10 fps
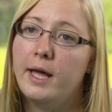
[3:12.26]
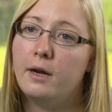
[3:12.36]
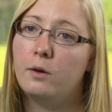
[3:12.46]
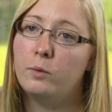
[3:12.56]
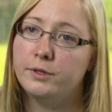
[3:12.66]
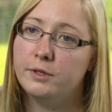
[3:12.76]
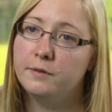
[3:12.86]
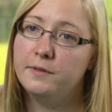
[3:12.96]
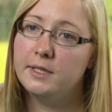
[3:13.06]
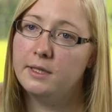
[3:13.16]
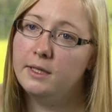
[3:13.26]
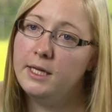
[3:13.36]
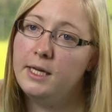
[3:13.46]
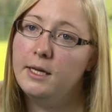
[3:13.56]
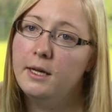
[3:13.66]
our Worcester
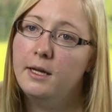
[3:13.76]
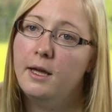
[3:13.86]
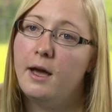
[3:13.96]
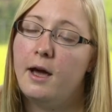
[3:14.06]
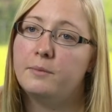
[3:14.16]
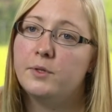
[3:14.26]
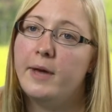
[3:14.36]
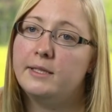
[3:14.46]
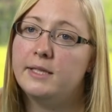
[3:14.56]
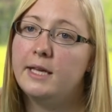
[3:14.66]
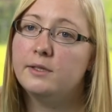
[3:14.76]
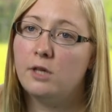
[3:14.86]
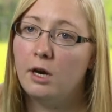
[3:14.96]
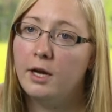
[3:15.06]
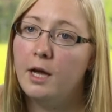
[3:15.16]
facility. So as they
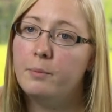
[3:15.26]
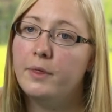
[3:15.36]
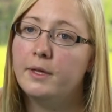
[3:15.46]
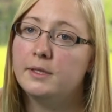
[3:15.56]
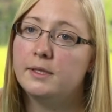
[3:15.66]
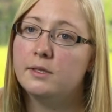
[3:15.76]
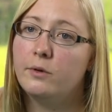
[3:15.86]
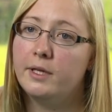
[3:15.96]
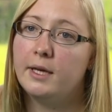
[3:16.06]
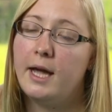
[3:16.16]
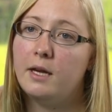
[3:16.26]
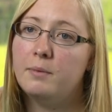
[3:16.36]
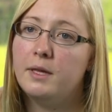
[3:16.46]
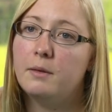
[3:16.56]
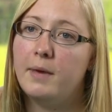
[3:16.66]
start up, this is going to kind of
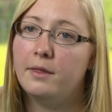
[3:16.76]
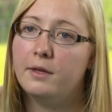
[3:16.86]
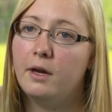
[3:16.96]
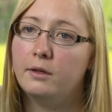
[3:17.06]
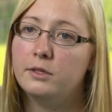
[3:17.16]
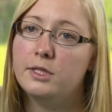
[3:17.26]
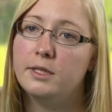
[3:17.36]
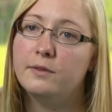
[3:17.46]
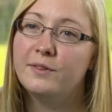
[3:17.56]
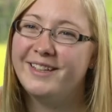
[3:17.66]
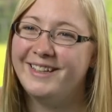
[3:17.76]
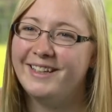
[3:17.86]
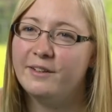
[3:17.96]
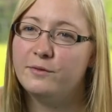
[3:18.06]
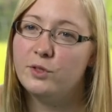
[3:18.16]
be the methodology of
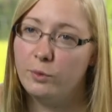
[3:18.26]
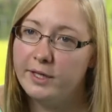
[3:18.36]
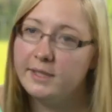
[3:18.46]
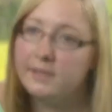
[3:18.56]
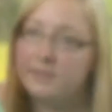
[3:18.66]
cleaning of choice.